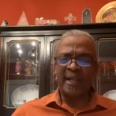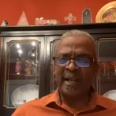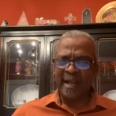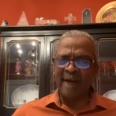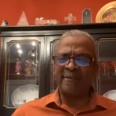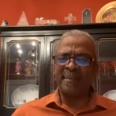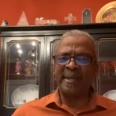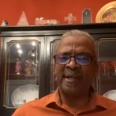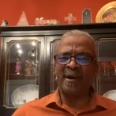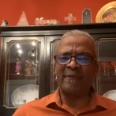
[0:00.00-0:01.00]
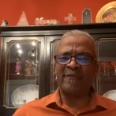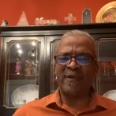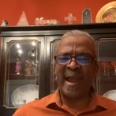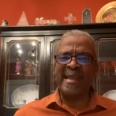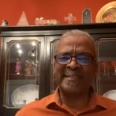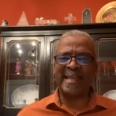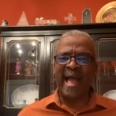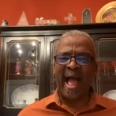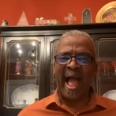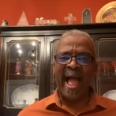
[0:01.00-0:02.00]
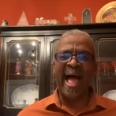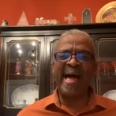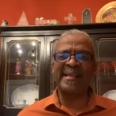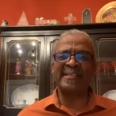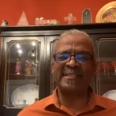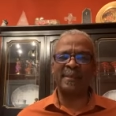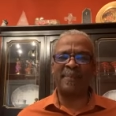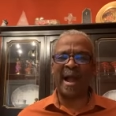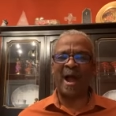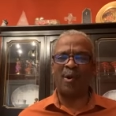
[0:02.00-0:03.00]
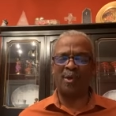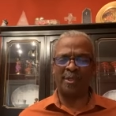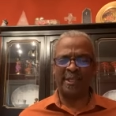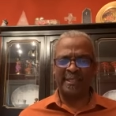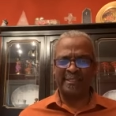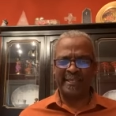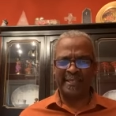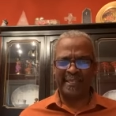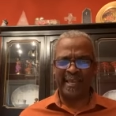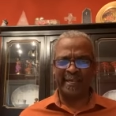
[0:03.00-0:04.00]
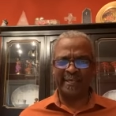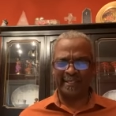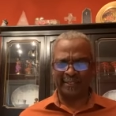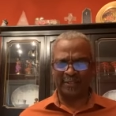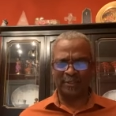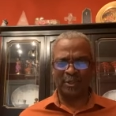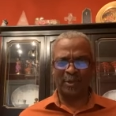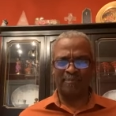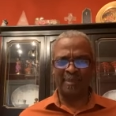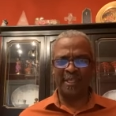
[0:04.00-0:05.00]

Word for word: The government of Christ has the power to get us